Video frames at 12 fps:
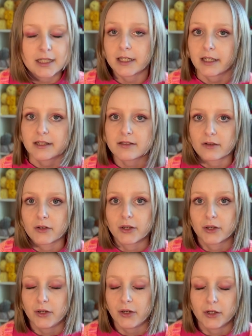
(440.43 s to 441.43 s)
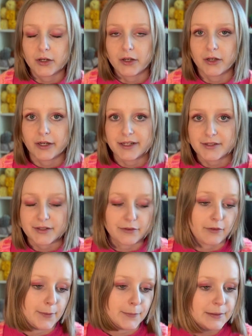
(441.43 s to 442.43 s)
It's on her
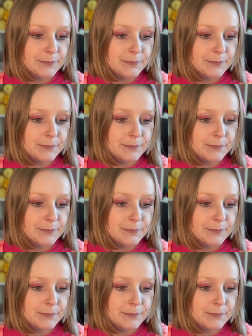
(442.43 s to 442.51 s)
Instagram.